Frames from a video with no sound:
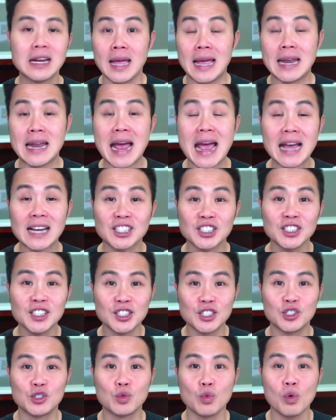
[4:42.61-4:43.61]
And I actually
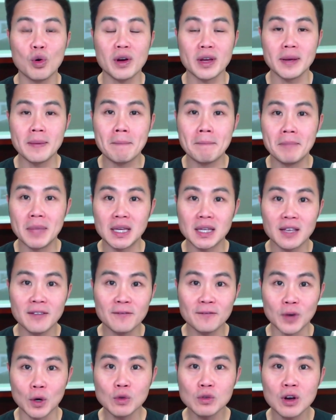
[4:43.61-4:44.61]
enjoy making
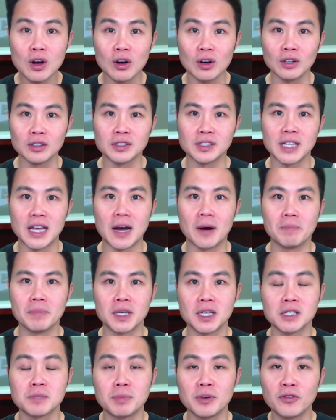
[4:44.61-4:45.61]
phone calls now,
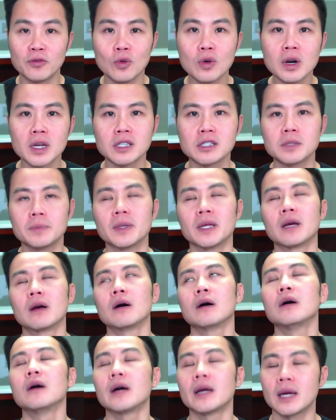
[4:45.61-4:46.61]
because before I used to be like,
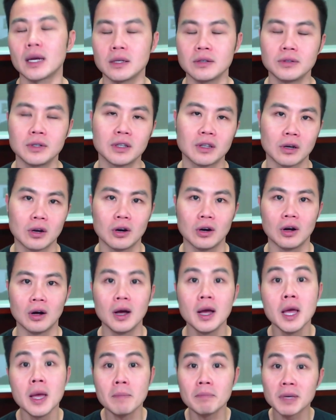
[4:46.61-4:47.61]
oh, I gotta do another call
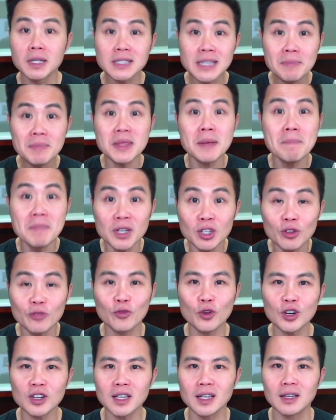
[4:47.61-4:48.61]
because I'm in the middle of
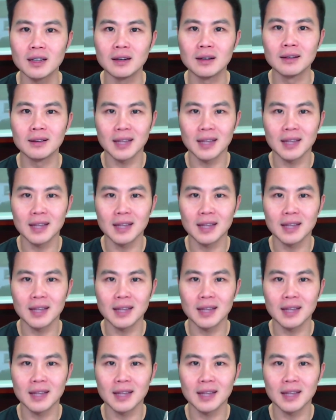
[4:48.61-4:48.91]
working.